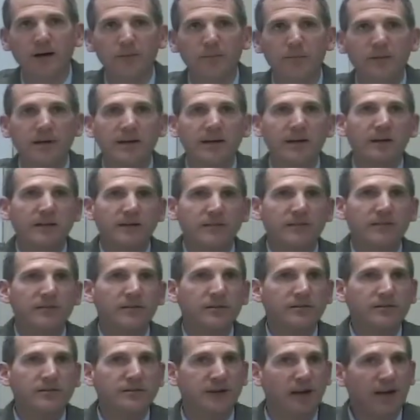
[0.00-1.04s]
because of
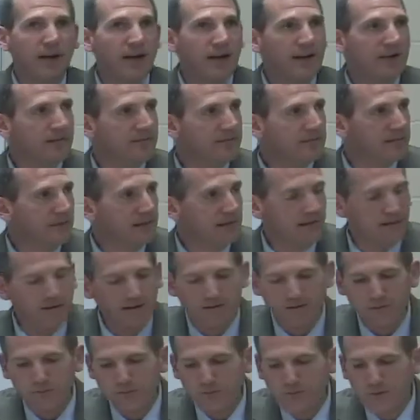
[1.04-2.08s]
their size and
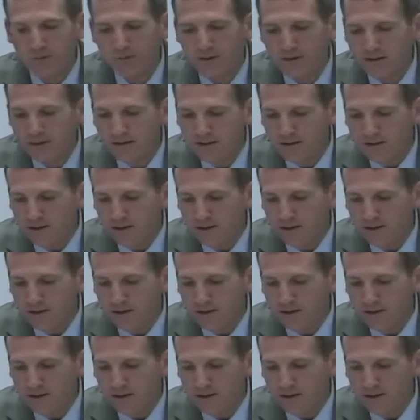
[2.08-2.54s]
enrollment